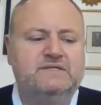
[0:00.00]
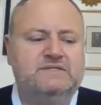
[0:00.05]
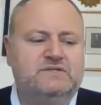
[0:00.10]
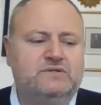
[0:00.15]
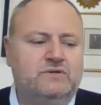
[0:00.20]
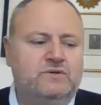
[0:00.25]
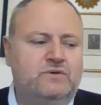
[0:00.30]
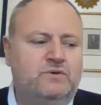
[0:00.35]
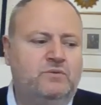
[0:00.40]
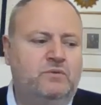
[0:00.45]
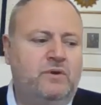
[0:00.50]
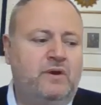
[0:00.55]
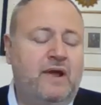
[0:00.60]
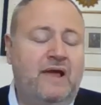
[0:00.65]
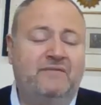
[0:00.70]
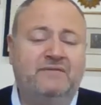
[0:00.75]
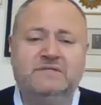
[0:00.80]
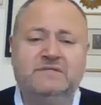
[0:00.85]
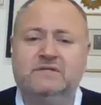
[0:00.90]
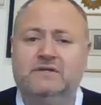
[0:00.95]
So we're
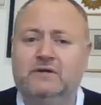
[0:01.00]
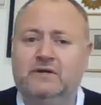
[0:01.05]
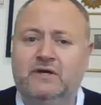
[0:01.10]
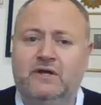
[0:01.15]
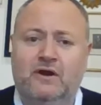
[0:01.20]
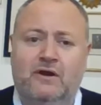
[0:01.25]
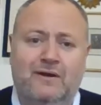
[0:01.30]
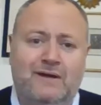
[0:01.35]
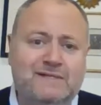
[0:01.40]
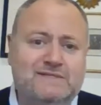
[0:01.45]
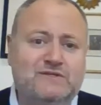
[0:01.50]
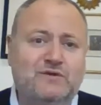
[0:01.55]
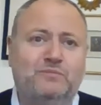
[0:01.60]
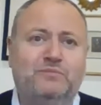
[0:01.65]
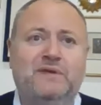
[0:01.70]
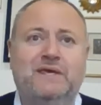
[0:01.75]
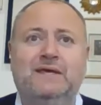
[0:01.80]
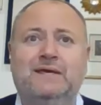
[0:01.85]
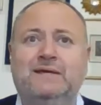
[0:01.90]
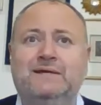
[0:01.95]
having to look at our
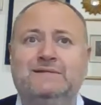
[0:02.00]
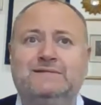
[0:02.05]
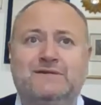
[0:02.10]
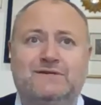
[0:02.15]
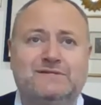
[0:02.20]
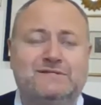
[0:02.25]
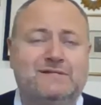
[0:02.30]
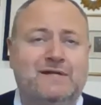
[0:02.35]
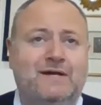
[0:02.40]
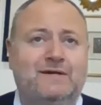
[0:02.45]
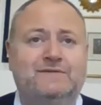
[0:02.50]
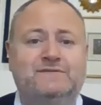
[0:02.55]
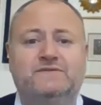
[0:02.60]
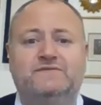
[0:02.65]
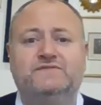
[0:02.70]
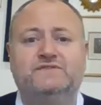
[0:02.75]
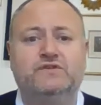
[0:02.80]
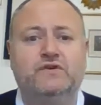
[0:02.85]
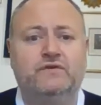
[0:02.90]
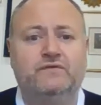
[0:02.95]
SOPs, our styles
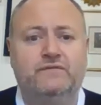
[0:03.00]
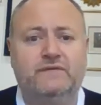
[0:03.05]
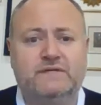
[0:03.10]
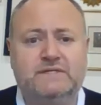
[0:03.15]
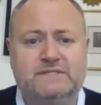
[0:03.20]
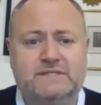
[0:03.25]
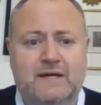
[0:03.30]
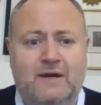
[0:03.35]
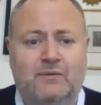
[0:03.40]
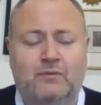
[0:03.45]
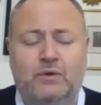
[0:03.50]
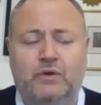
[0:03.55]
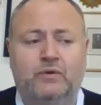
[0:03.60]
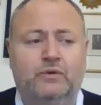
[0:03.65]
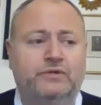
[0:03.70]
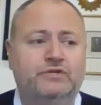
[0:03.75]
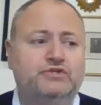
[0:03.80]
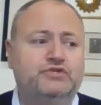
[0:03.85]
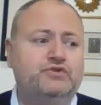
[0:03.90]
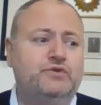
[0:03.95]
of service, how we're
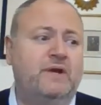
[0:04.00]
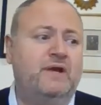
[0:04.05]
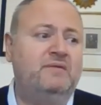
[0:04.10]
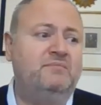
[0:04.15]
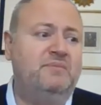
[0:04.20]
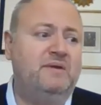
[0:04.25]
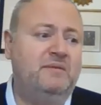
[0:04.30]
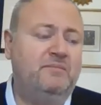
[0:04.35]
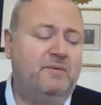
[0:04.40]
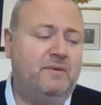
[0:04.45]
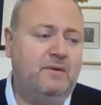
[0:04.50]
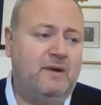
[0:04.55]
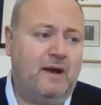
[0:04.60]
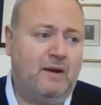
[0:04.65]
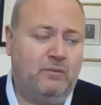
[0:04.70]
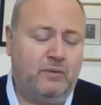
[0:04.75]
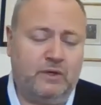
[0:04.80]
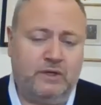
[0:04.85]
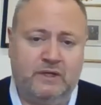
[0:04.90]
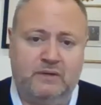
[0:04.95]
going to train people,
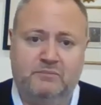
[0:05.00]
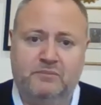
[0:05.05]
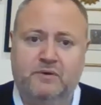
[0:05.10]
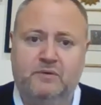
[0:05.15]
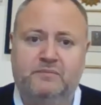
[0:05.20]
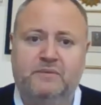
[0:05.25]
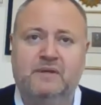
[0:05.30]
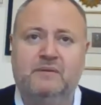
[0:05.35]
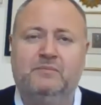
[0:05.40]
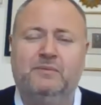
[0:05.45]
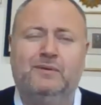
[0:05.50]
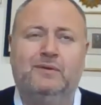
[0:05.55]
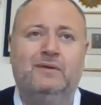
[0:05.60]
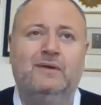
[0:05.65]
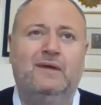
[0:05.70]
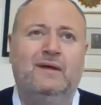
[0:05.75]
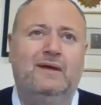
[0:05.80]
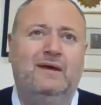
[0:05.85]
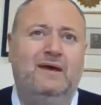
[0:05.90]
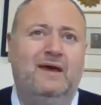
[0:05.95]
how we're going to put people,
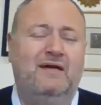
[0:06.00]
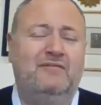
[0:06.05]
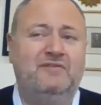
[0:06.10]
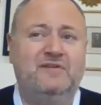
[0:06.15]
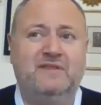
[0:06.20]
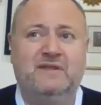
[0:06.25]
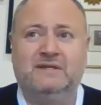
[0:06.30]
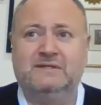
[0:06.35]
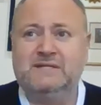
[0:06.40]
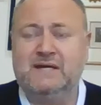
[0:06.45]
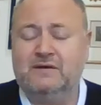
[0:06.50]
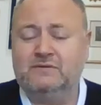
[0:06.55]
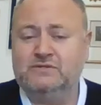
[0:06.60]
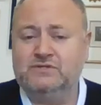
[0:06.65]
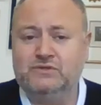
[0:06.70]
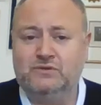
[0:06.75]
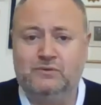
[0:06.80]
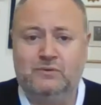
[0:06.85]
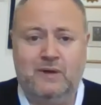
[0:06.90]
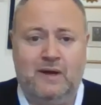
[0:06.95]
everything down
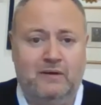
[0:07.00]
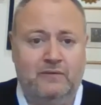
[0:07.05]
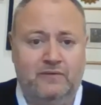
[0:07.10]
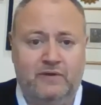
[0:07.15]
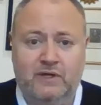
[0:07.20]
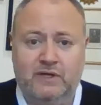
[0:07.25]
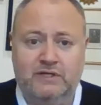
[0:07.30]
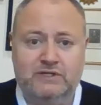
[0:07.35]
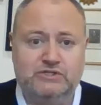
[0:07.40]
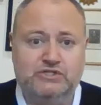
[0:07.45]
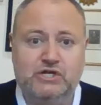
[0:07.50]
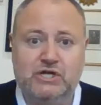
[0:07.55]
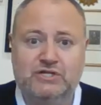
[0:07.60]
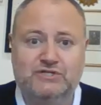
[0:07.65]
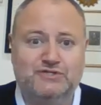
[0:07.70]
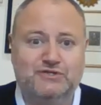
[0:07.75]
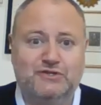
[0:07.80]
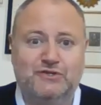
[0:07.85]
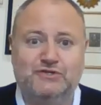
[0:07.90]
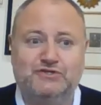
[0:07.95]
to how they're going to
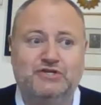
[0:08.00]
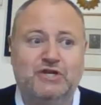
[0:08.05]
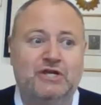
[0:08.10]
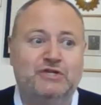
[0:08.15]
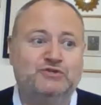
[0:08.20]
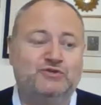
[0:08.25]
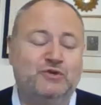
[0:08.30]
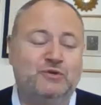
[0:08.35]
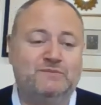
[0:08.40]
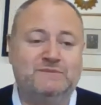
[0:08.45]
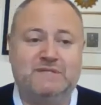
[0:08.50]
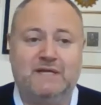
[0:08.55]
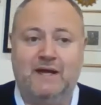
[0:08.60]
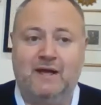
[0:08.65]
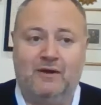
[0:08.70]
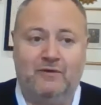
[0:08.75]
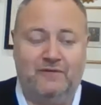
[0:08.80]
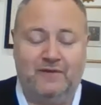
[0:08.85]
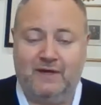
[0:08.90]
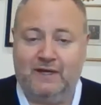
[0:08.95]
change in their change rooms, to
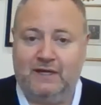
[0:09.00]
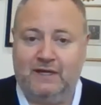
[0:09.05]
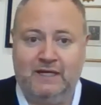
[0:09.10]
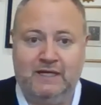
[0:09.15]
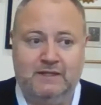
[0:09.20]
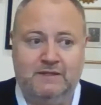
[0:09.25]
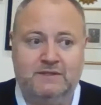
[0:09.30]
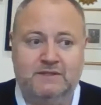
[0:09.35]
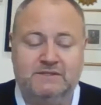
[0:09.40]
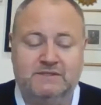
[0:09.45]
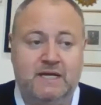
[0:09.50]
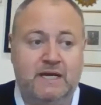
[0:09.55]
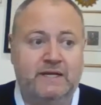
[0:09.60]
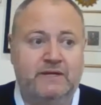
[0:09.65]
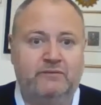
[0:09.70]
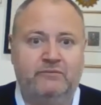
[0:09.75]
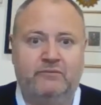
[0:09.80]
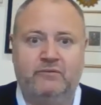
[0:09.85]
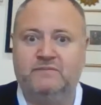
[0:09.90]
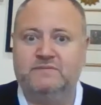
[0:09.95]
how they can eat in the
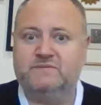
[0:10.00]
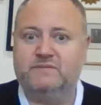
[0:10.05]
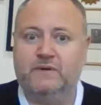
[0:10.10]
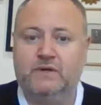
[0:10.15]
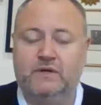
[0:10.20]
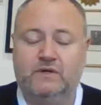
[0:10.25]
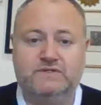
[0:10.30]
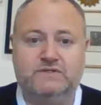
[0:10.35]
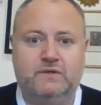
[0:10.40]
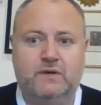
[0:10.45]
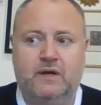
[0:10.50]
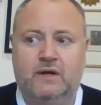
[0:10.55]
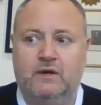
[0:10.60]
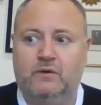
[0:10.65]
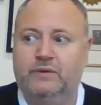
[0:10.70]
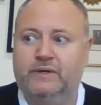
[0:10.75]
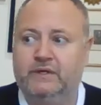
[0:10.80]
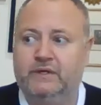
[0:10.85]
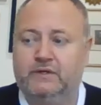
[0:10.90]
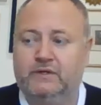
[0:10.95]
dining rooms, but also how are
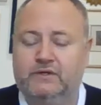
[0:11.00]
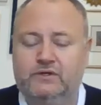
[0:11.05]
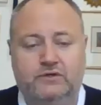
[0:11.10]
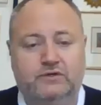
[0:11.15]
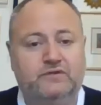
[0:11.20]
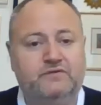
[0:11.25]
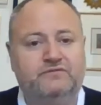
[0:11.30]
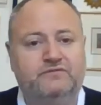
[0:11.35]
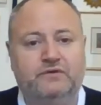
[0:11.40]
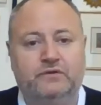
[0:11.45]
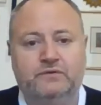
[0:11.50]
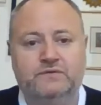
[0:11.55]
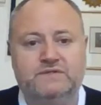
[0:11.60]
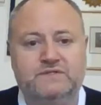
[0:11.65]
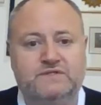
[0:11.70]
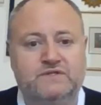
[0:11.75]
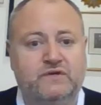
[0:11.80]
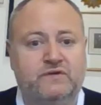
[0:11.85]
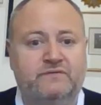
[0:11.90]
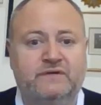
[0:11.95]
we going to cook the food,
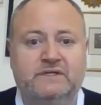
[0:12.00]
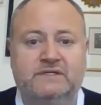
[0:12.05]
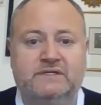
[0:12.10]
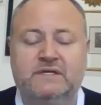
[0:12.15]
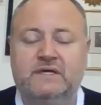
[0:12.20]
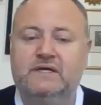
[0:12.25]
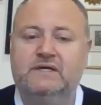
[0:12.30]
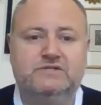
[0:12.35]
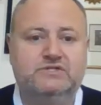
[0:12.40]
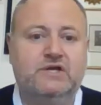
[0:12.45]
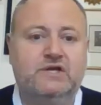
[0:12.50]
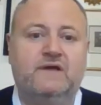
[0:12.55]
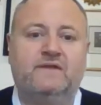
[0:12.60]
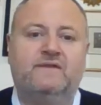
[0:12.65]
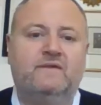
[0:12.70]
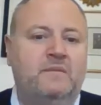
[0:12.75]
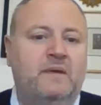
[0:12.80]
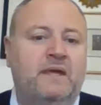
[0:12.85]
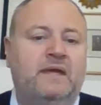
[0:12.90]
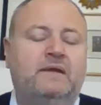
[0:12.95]
serve it, check
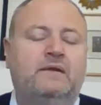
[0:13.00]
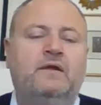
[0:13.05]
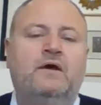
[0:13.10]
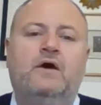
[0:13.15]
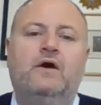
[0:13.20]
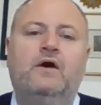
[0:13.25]
them in,